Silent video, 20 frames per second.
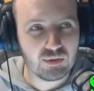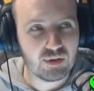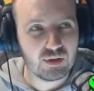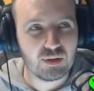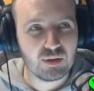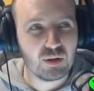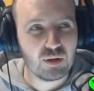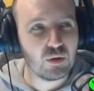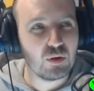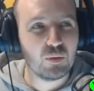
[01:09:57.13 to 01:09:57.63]

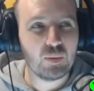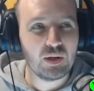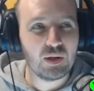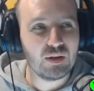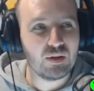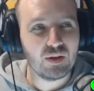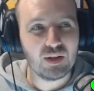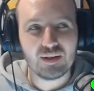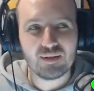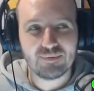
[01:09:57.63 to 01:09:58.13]
they could be
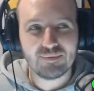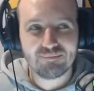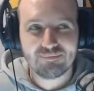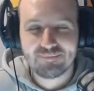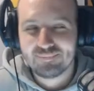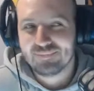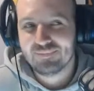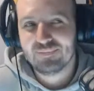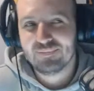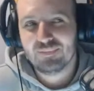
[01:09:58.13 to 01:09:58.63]
like,
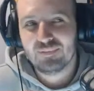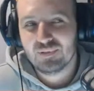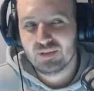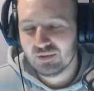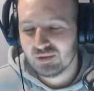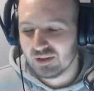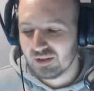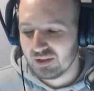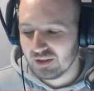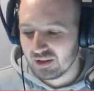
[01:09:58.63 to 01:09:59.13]

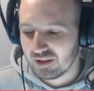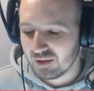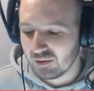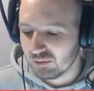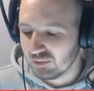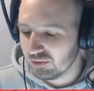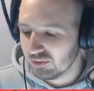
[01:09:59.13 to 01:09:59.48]
you know,